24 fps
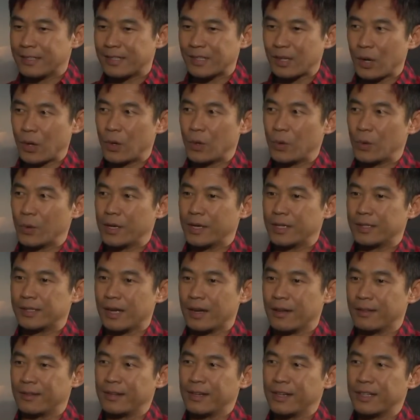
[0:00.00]
so
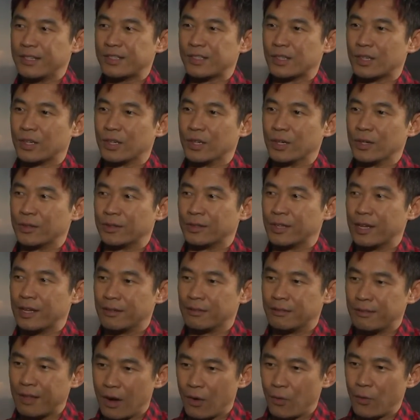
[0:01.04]
I think it's good
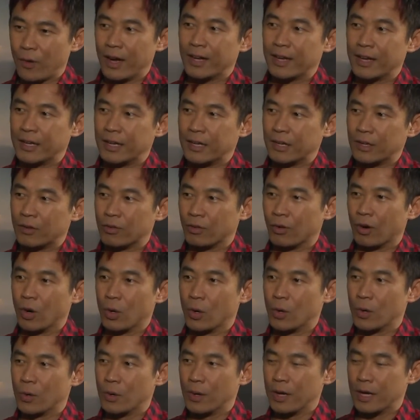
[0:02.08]
that way I can
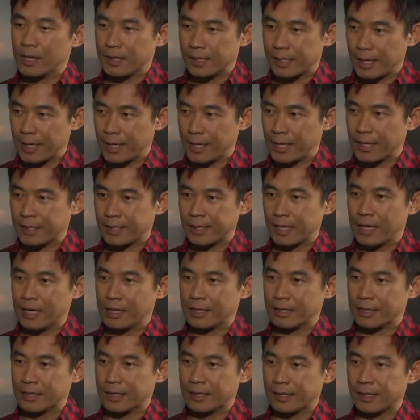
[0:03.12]
grow as an
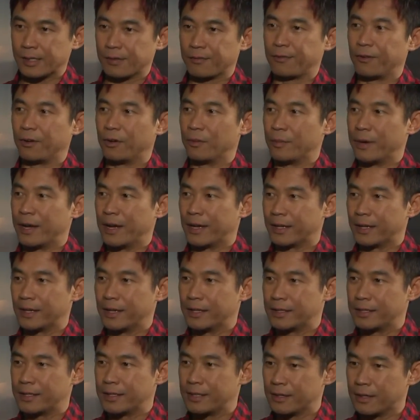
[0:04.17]
artist, as a
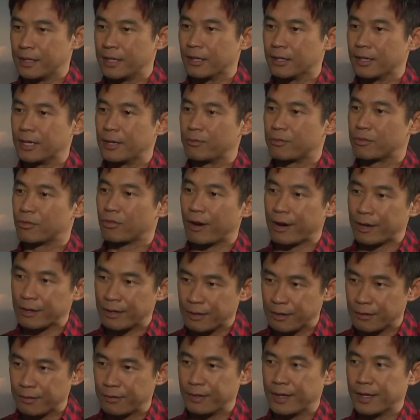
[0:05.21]
filmmaker, to keep trying
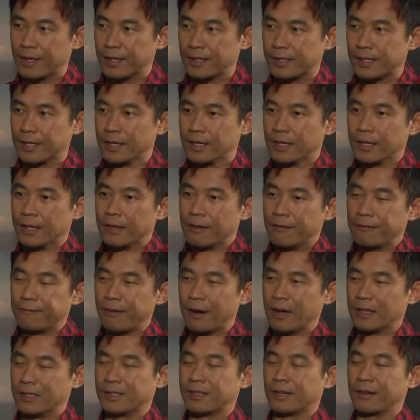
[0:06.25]
new things,
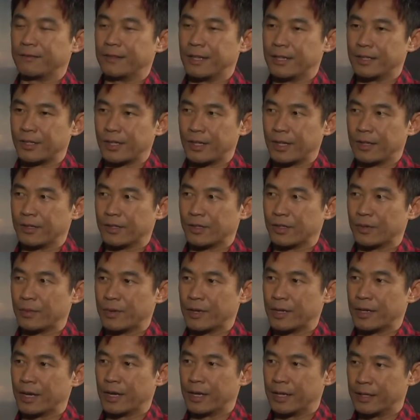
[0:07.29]
find stuff that challenge
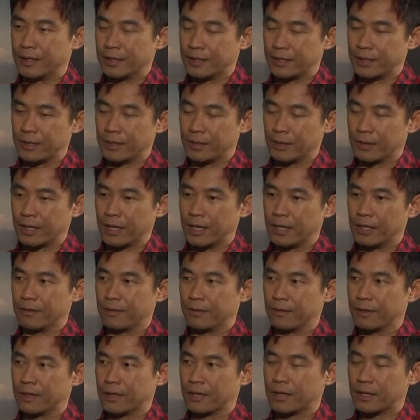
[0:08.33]
me, and to kind
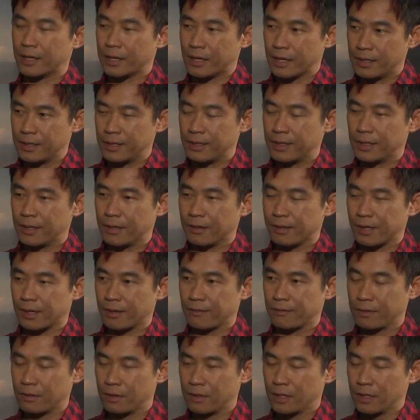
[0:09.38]
of continue
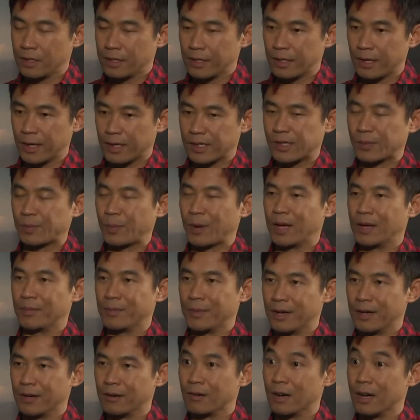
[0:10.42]
sort of expand
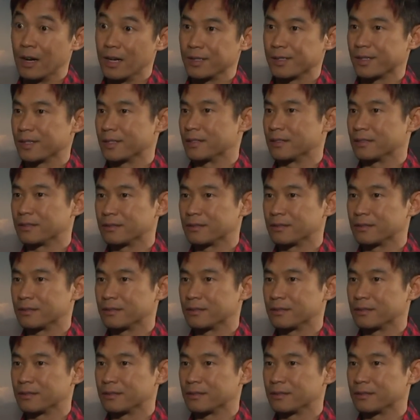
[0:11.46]
my horizon.